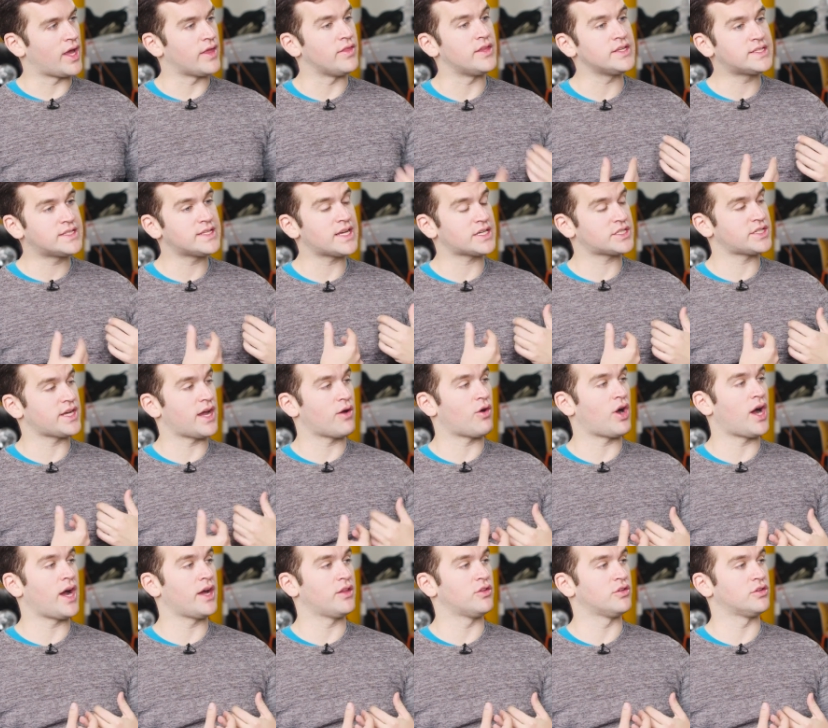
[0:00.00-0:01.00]
And this is actually how
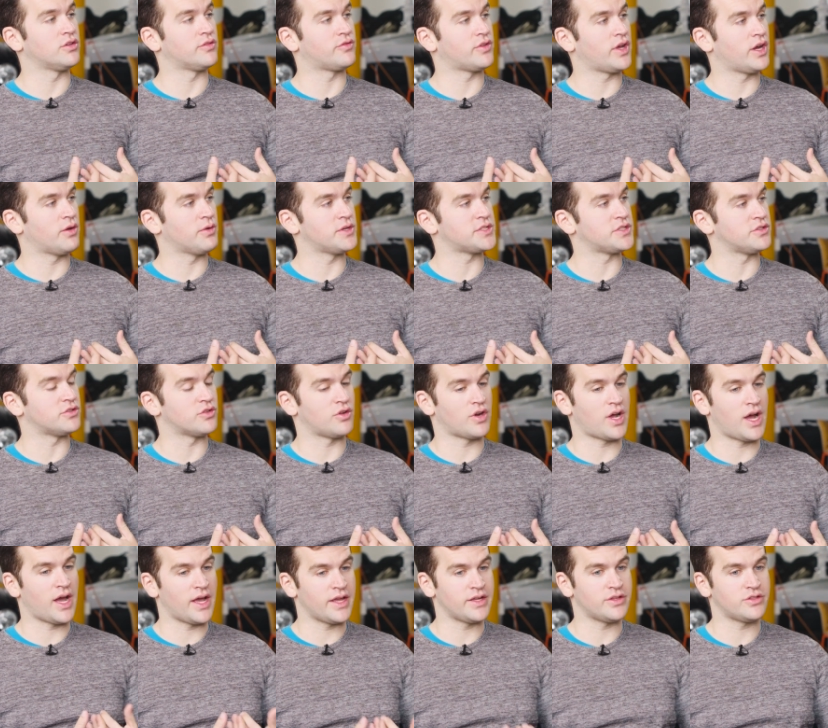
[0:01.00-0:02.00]
I learned to fly a racing drone.
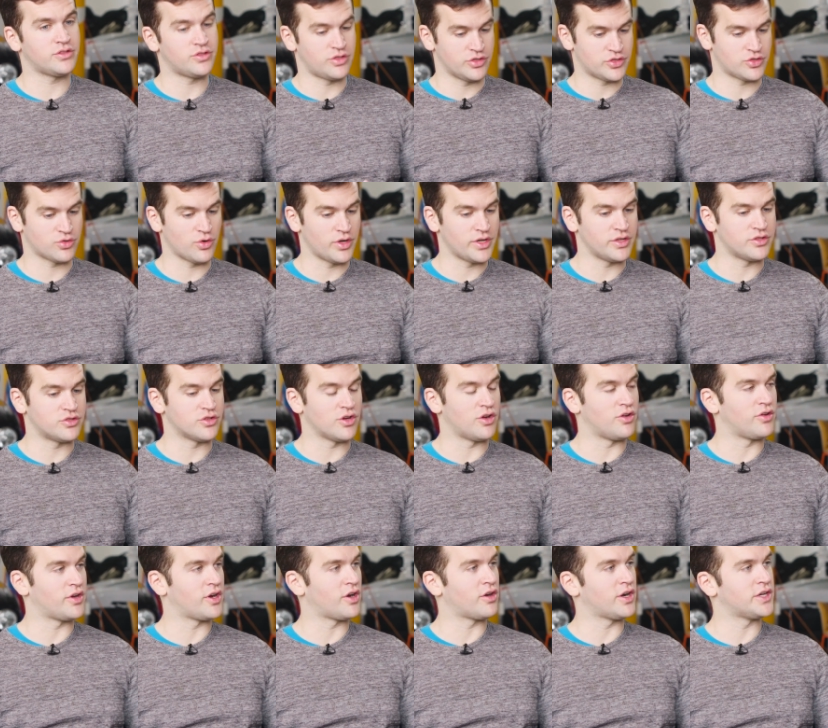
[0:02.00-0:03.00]
I destroyed a
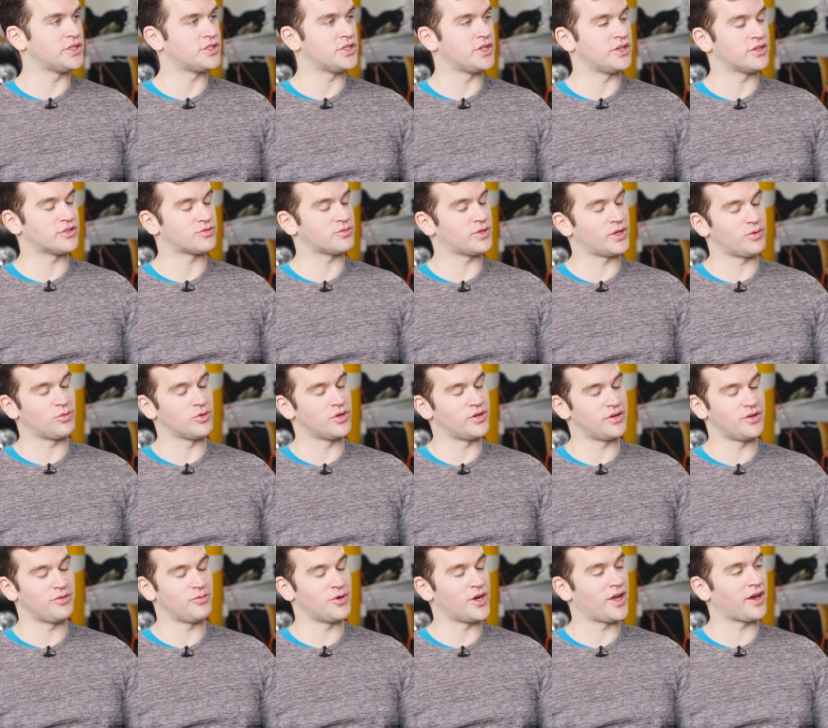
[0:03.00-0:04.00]
drone, and our engineers were like, "We're,
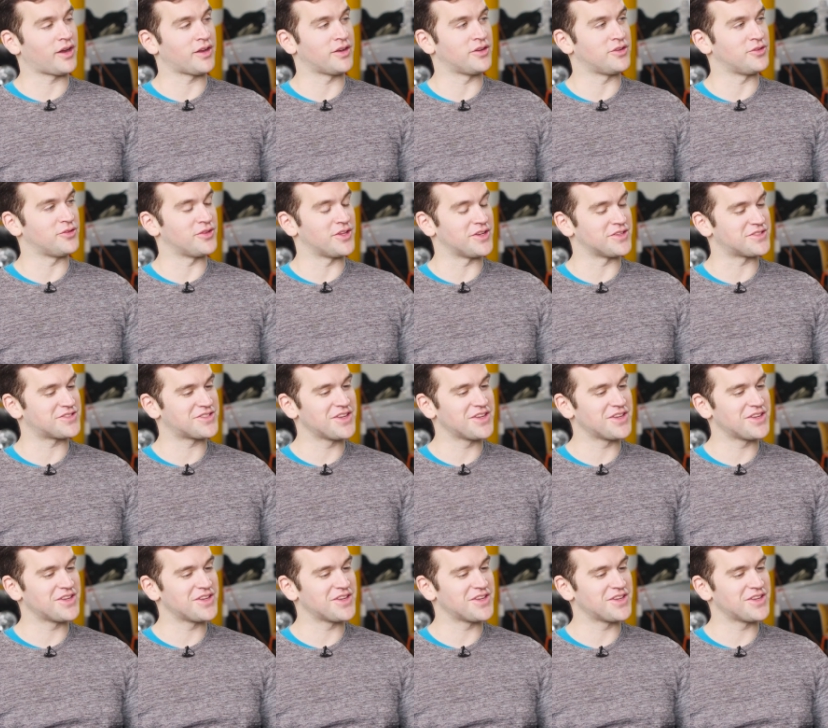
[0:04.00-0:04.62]
we're not going to do this.